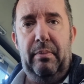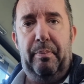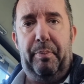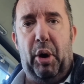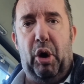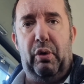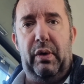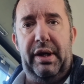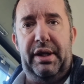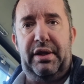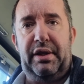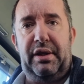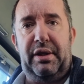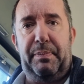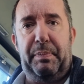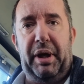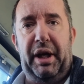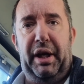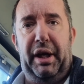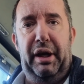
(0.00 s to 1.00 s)
Boris
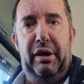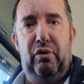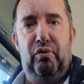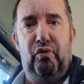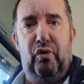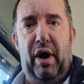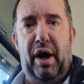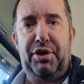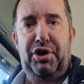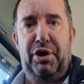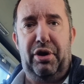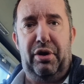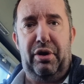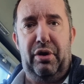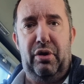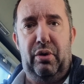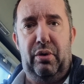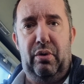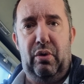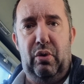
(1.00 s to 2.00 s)
speaking Russian
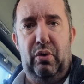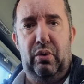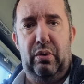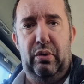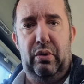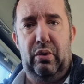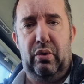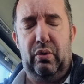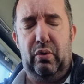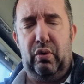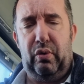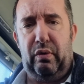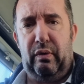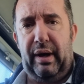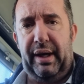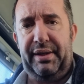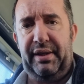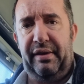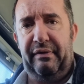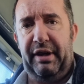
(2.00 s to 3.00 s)
and all the
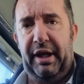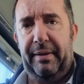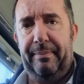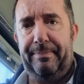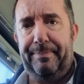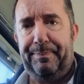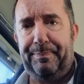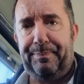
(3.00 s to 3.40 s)
rest of it.